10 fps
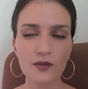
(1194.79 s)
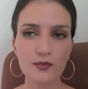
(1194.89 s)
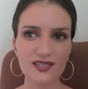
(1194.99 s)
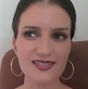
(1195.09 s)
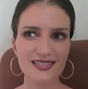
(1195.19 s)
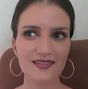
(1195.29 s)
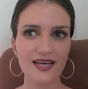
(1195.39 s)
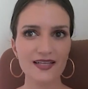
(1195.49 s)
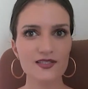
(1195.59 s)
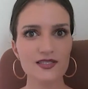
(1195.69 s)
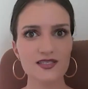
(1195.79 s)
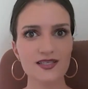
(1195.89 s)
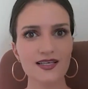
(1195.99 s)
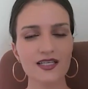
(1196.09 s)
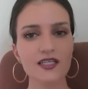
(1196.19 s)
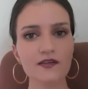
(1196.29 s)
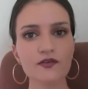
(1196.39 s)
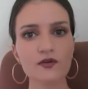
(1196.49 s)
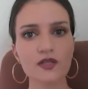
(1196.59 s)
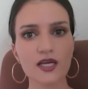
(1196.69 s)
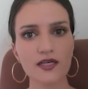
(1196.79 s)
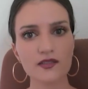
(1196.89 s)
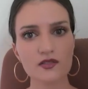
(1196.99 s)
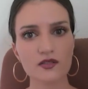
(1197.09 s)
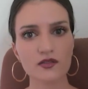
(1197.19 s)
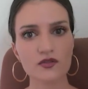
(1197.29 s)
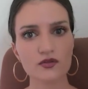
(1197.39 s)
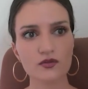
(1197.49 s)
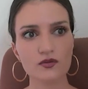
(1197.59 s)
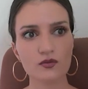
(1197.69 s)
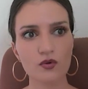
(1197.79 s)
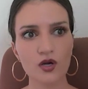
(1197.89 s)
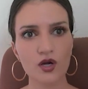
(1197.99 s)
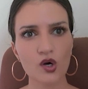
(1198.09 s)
because that's going to give you the answer to